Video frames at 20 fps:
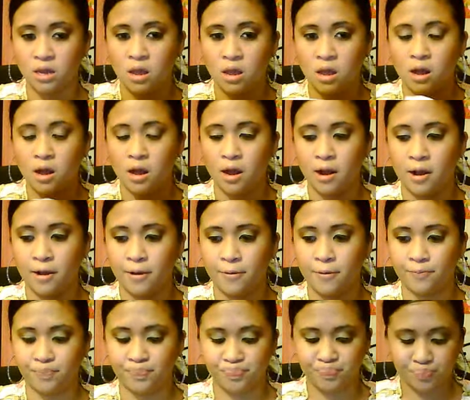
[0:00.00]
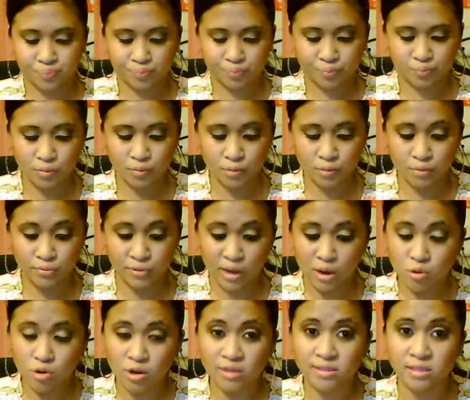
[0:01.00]
um, they were
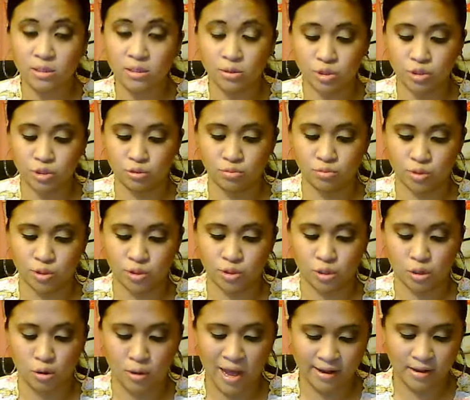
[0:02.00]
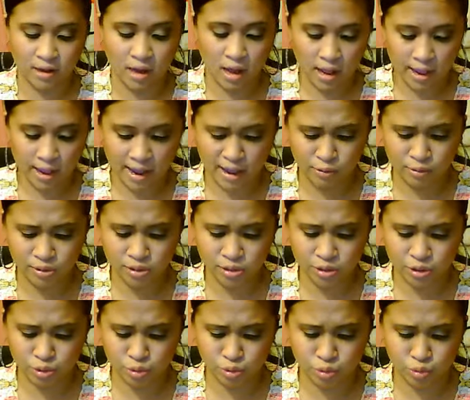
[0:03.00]
on sale too. So I got, I went
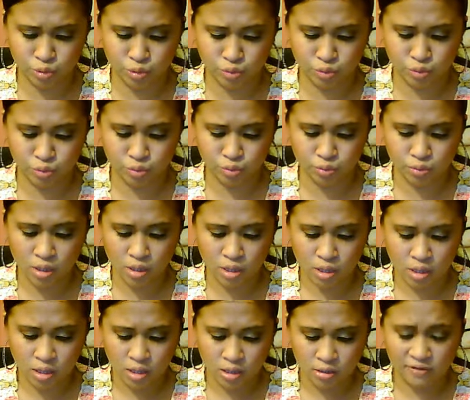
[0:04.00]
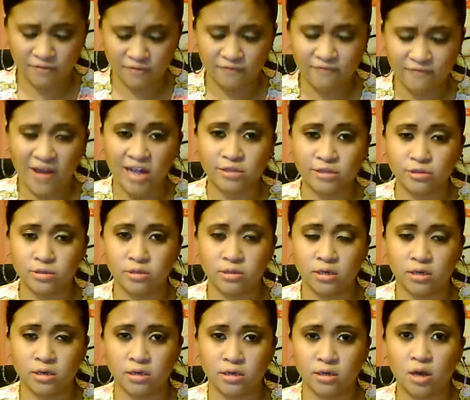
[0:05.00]
to the fact the
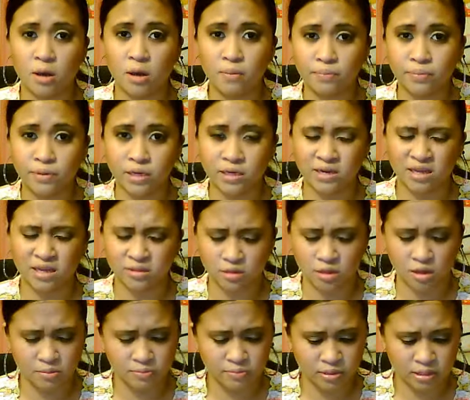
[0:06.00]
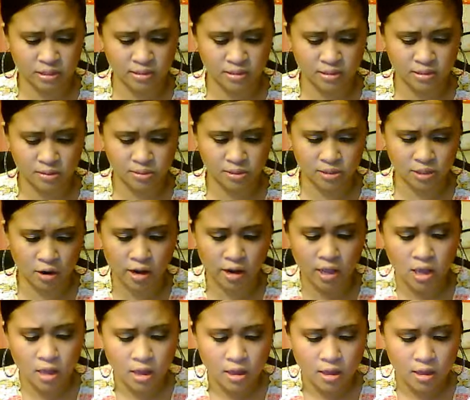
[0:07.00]
company, not the companies, I'm sorry,
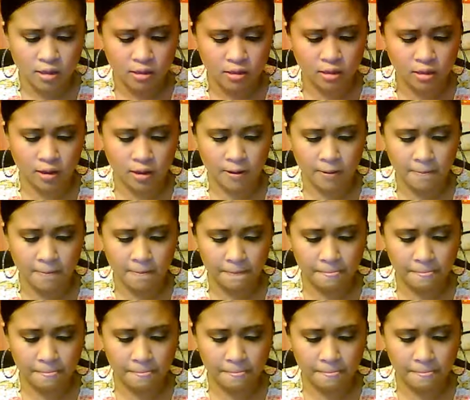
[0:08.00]
the